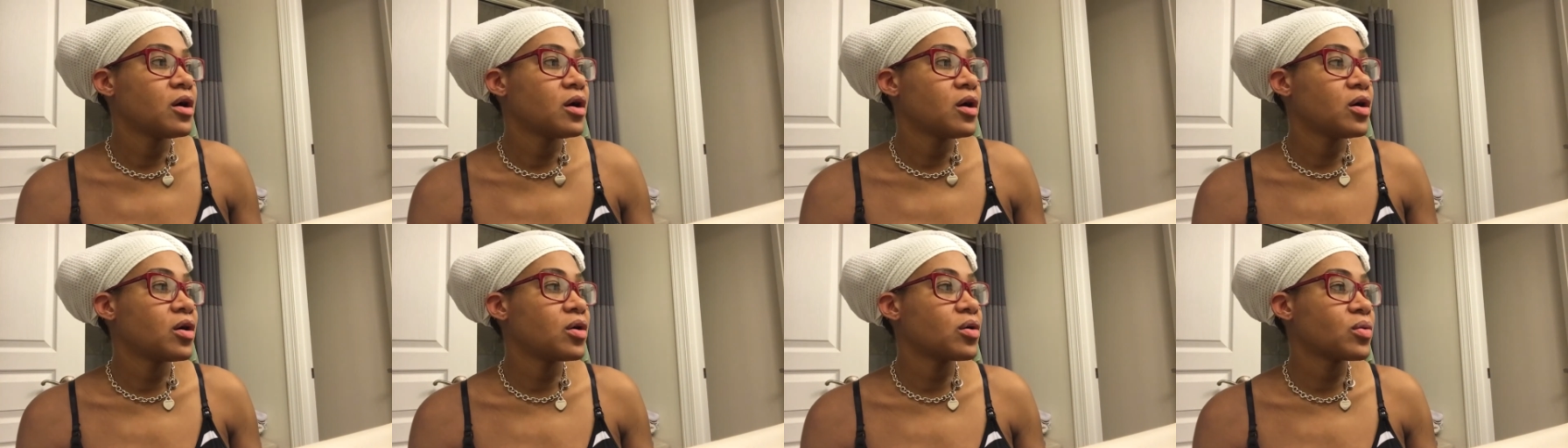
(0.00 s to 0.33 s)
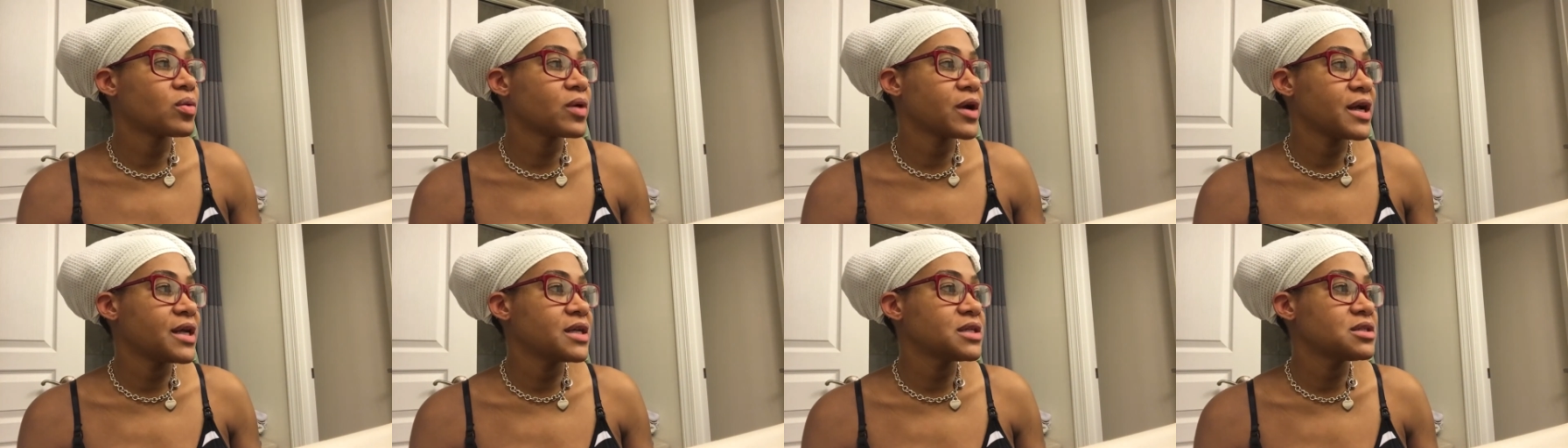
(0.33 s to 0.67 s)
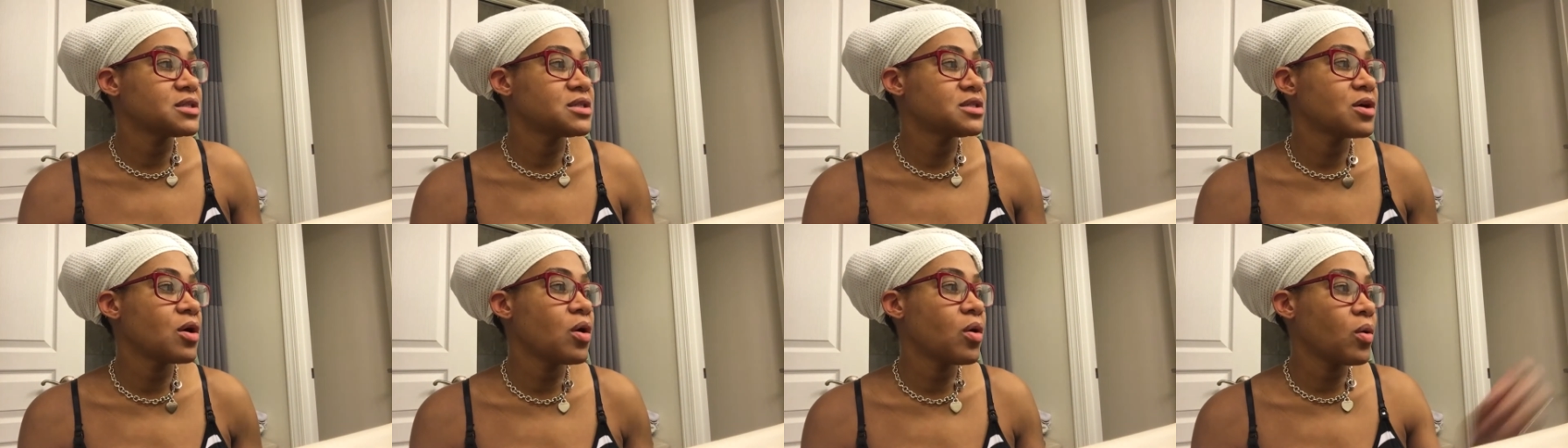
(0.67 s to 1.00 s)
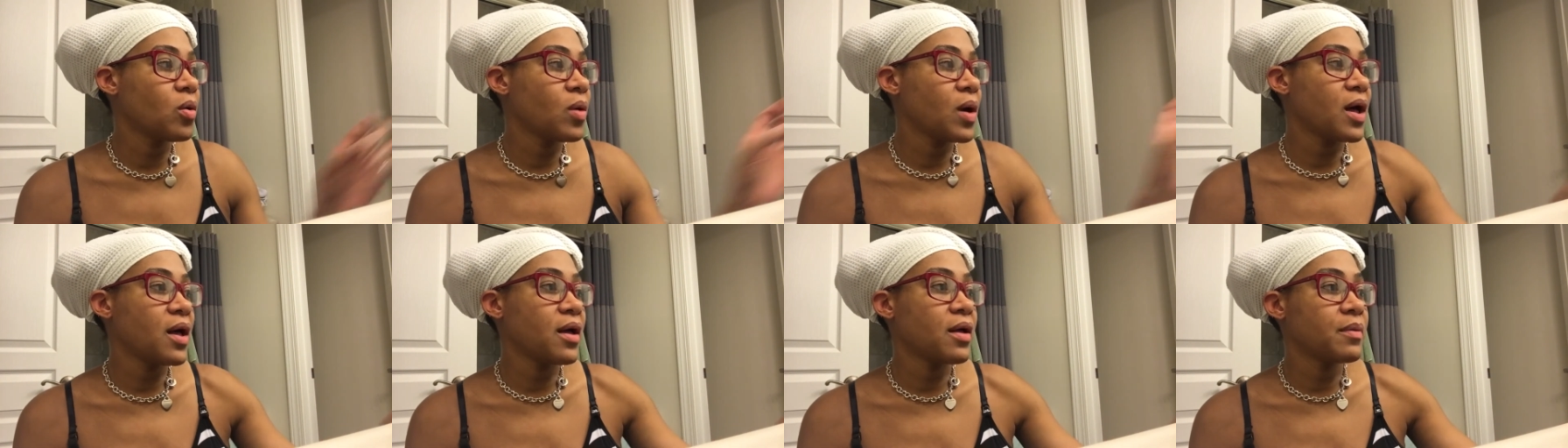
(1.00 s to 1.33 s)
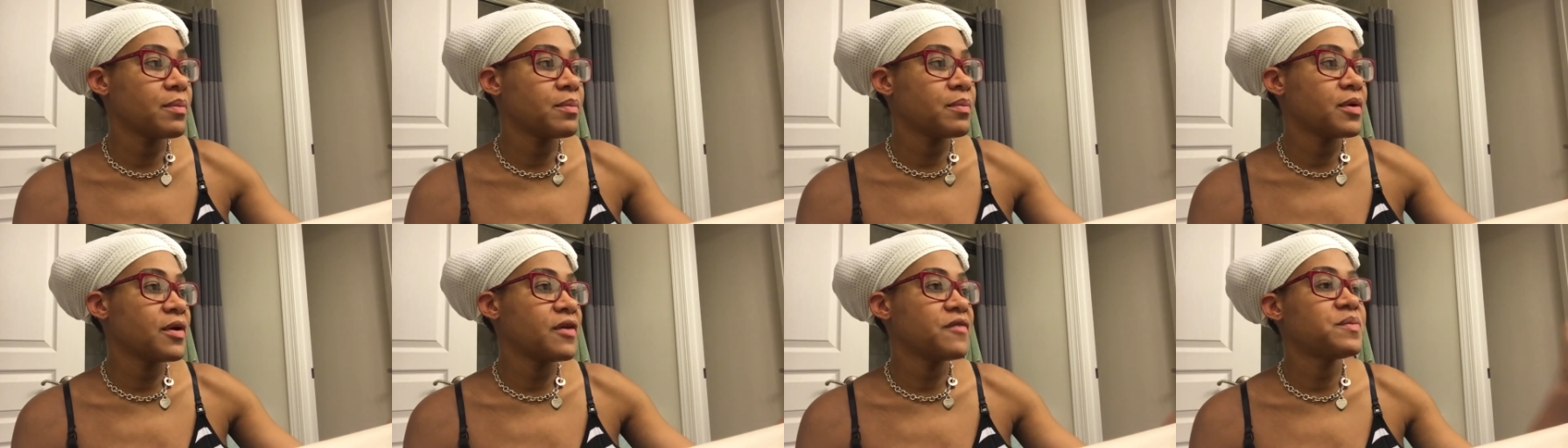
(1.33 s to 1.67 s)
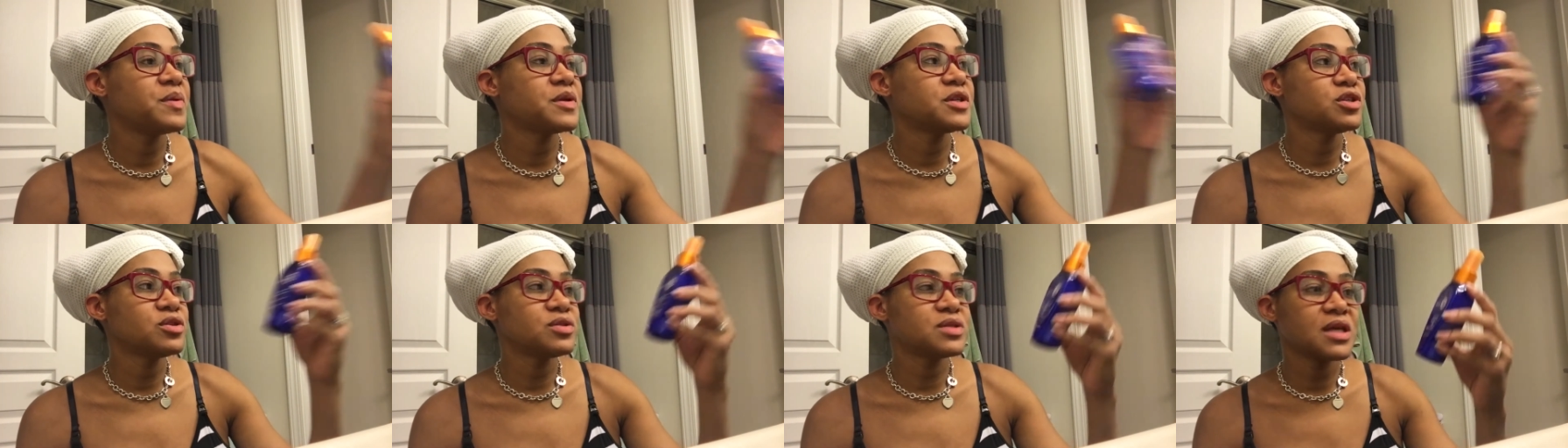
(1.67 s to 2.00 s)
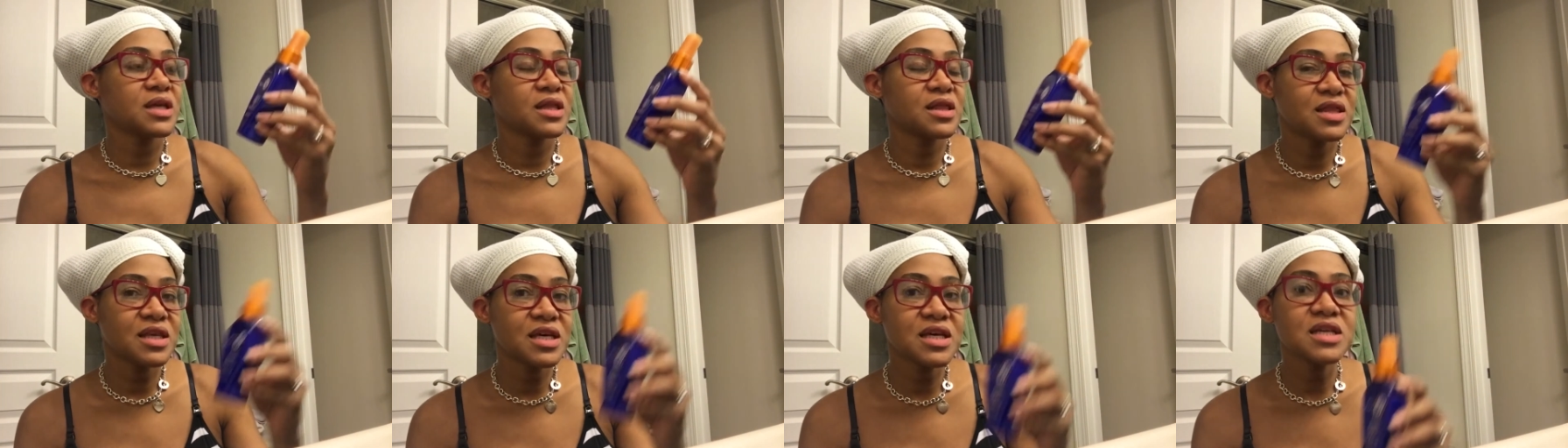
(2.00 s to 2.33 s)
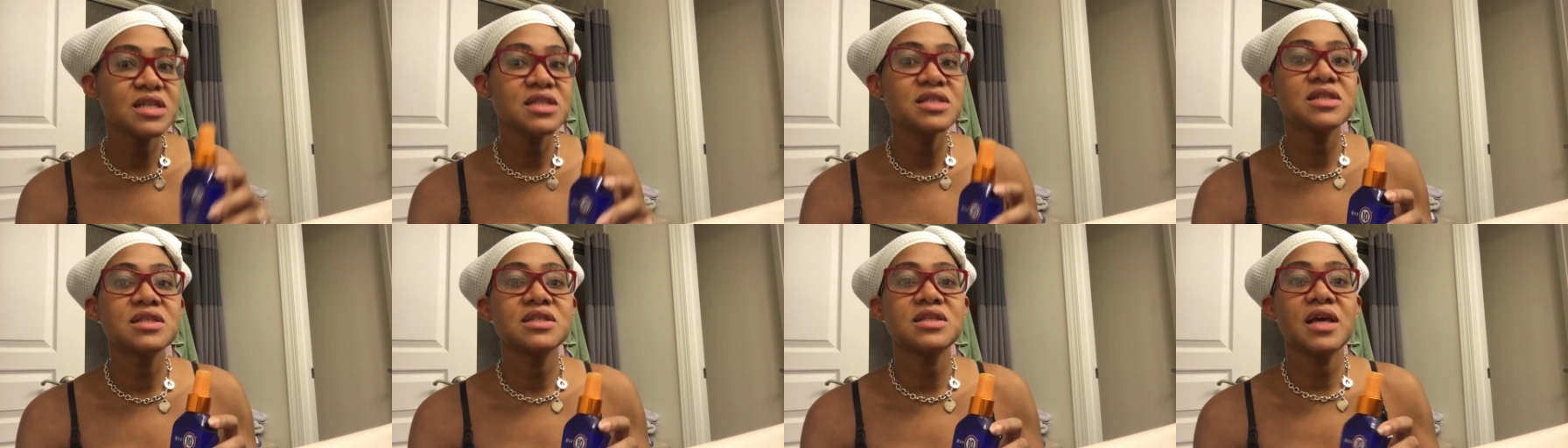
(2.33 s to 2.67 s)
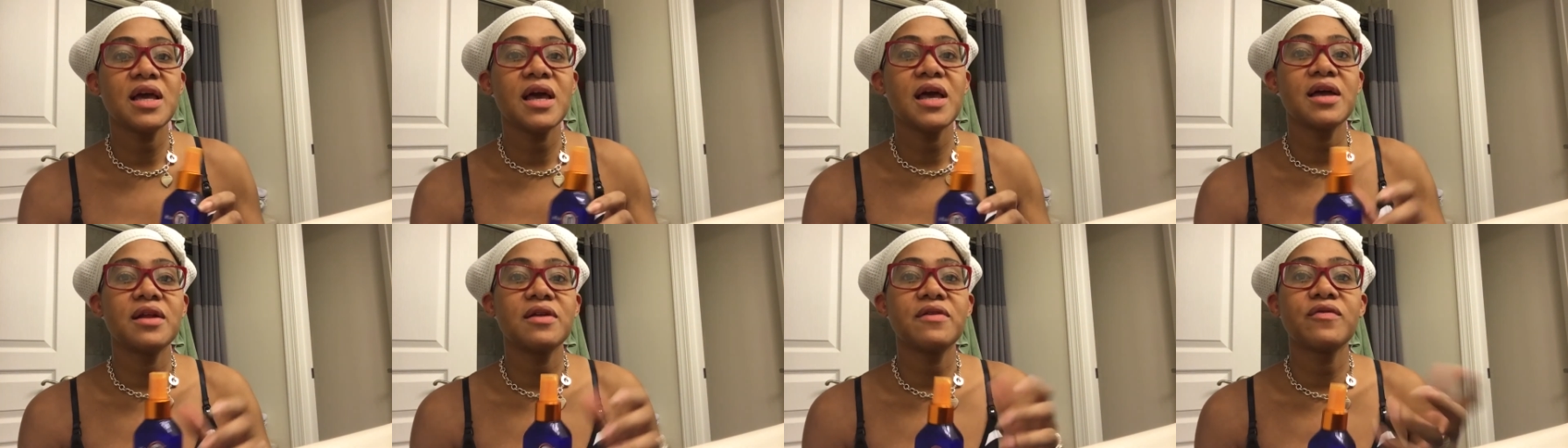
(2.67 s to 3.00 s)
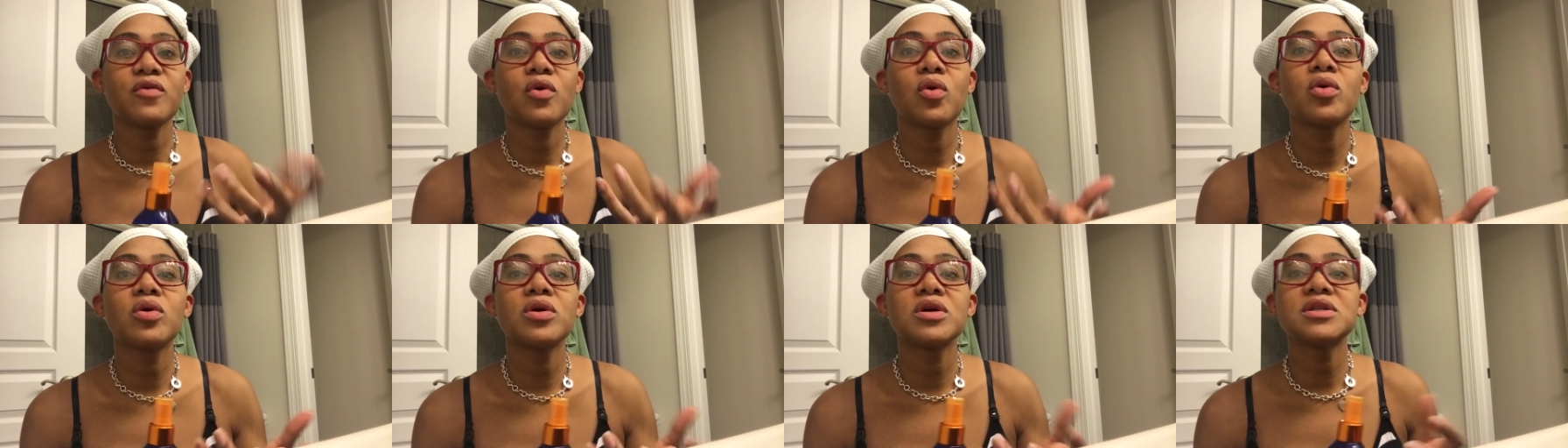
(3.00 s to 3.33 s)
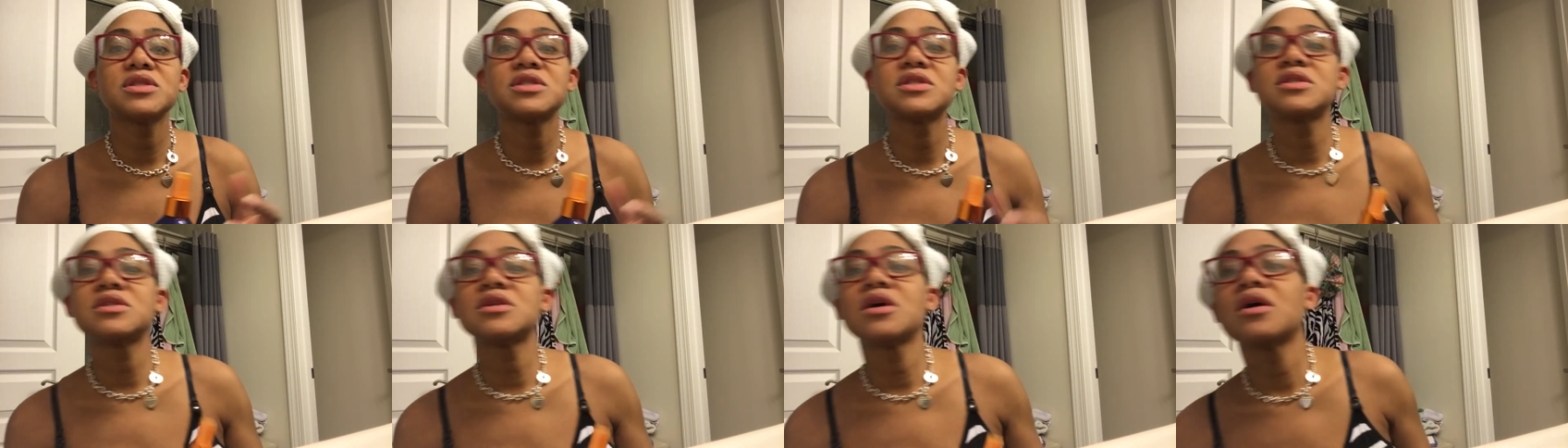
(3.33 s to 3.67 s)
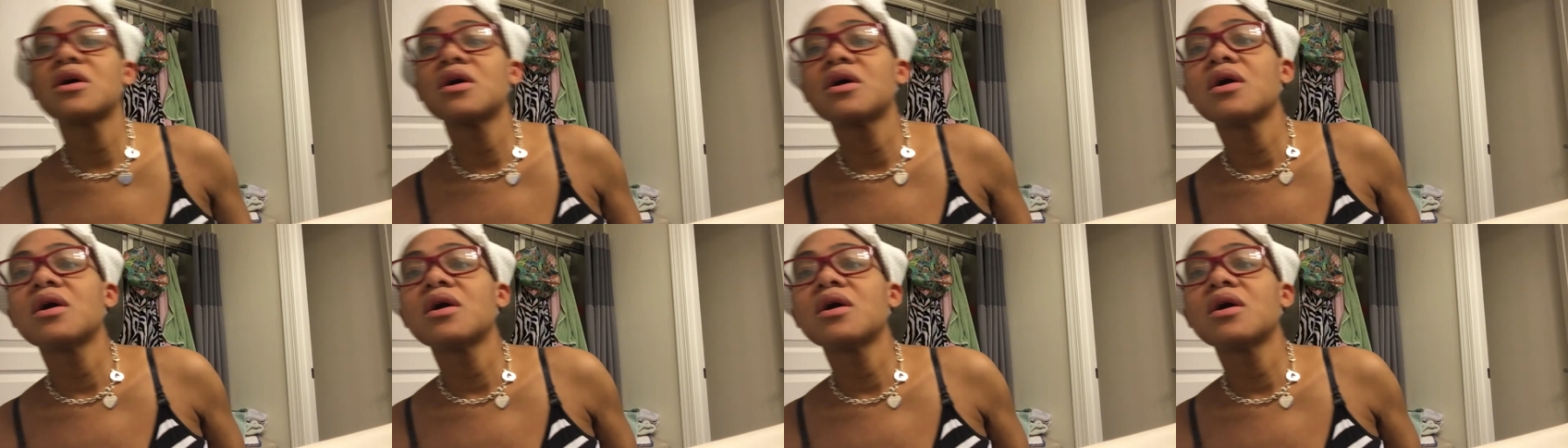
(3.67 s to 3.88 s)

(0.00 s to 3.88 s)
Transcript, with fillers: All right, so um, I've been using this and of course